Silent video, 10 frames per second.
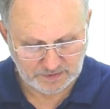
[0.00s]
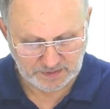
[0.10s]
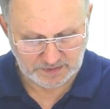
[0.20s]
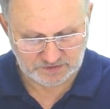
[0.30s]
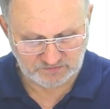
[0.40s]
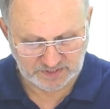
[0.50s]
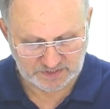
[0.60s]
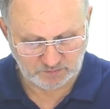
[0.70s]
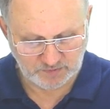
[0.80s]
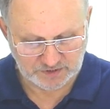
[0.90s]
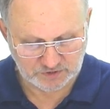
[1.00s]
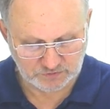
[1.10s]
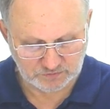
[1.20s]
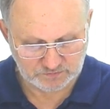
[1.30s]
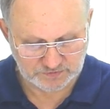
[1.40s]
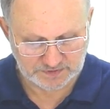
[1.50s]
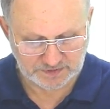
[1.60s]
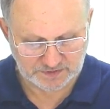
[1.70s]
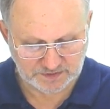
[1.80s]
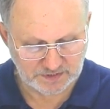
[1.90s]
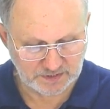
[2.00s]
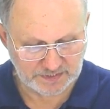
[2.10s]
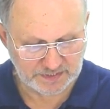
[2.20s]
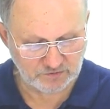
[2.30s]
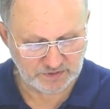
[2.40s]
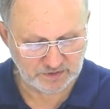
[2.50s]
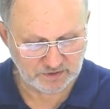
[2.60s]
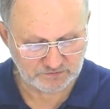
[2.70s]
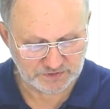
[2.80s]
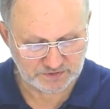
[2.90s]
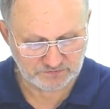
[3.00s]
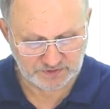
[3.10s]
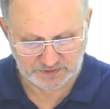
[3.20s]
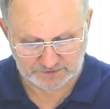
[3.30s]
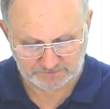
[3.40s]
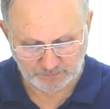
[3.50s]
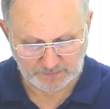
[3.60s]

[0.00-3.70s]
and divided by 2. This is the area of this figure.